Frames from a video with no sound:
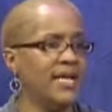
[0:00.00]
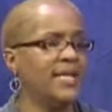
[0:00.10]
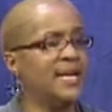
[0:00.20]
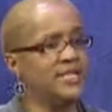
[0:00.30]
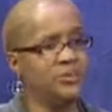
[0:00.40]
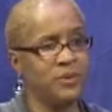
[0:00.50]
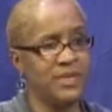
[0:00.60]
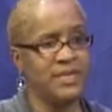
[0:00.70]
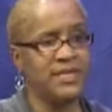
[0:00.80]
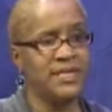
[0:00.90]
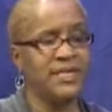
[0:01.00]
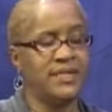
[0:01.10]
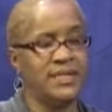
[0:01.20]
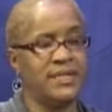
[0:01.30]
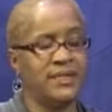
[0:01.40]
And that's one of the
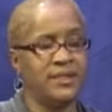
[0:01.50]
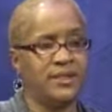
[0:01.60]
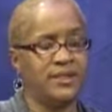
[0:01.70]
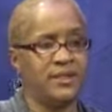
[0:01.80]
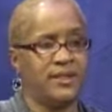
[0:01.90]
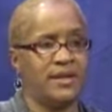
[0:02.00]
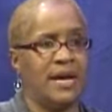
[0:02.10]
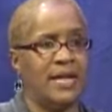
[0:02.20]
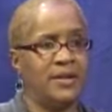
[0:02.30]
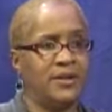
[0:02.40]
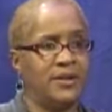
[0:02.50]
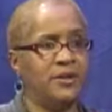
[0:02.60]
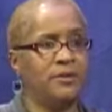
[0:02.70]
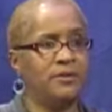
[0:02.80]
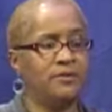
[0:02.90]
things that I
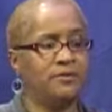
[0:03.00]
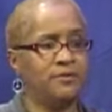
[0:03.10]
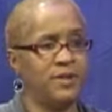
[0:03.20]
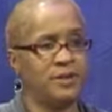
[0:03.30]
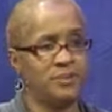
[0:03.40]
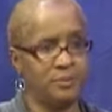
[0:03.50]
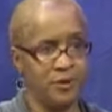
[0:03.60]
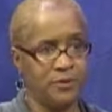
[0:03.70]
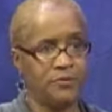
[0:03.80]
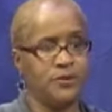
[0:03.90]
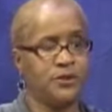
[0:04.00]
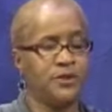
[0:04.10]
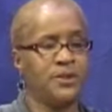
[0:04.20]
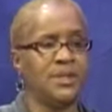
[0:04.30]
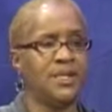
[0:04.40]
learned from both
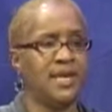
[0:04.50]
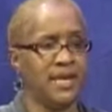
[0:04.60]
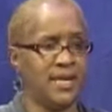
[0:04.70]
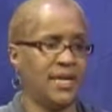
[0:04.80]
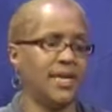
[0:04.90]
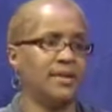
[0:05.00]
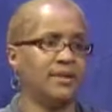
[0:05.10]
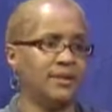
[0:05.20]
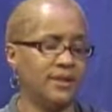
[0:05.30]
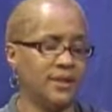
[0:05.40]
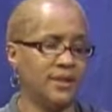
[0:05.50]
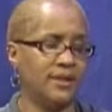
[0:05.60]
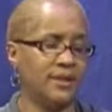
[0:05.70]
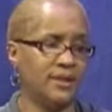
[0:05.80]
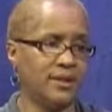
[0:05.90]
Judy
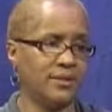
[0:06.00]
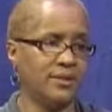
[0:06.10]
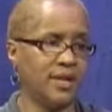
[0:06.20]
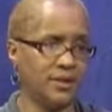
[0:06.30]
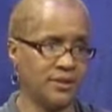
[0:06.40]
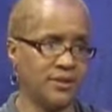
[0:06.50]
and Dr.